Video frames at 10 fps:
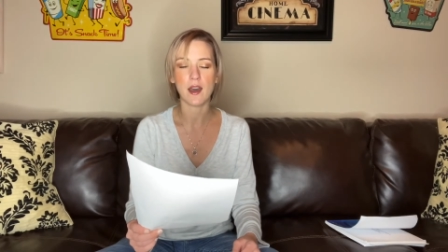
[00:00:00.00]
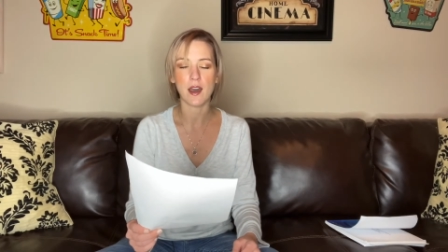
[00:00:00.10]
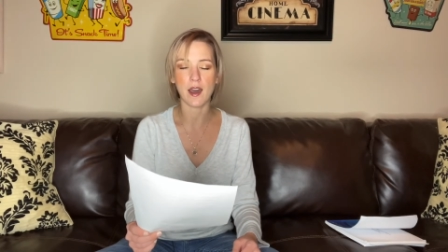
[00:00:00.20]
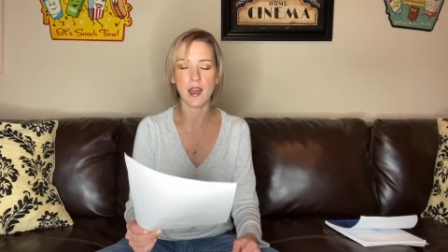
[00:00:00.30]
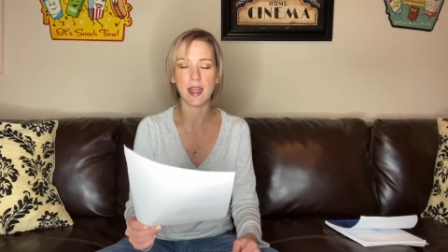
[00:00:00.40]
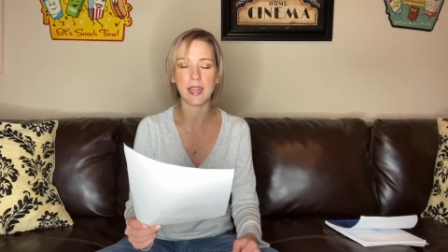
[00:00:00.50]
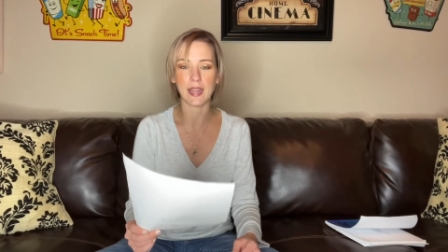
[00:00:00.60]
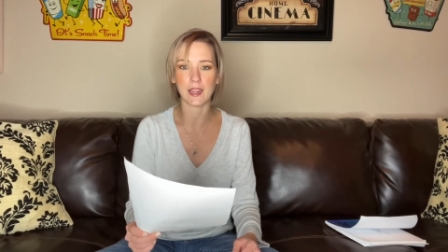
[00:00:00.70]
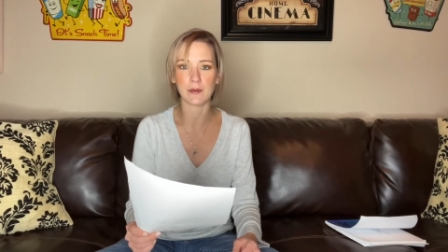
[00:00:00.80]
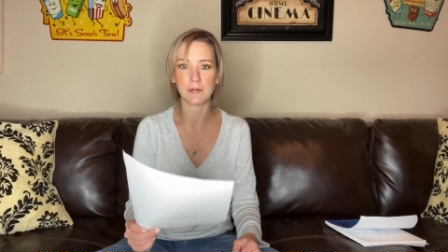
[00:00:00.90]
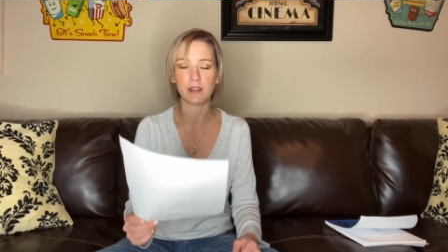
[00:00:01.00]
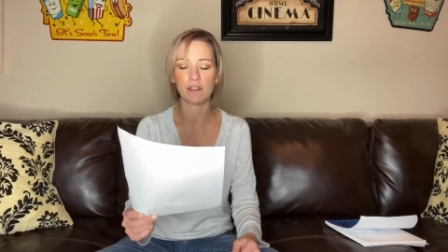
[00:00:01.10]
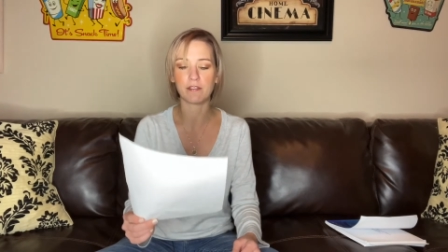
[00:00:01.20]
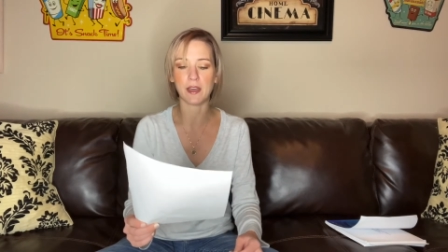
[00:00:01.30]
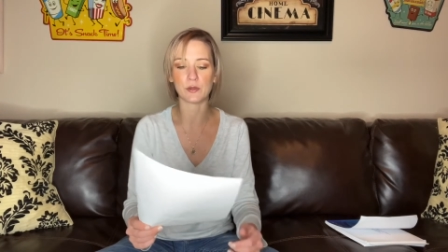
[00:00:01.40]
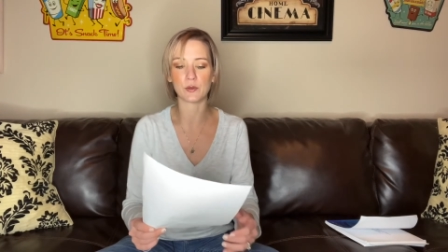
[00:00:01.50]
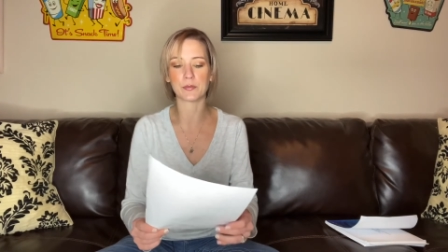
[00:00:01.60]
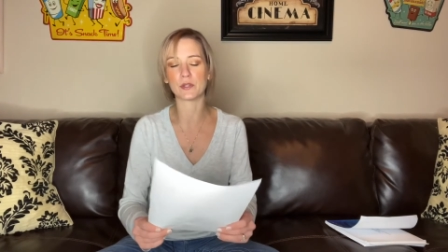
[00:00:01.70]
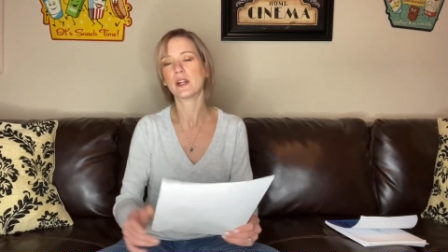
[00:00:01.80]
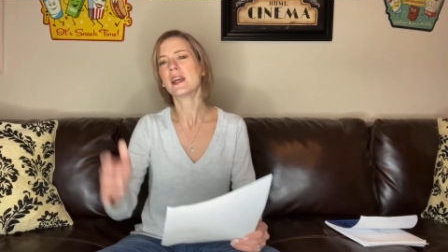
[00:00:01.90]
I am
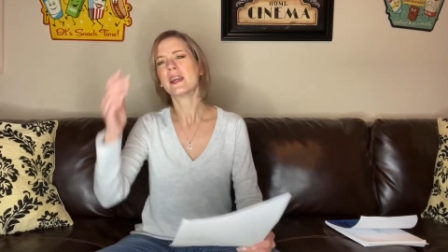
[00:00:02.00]
valuable.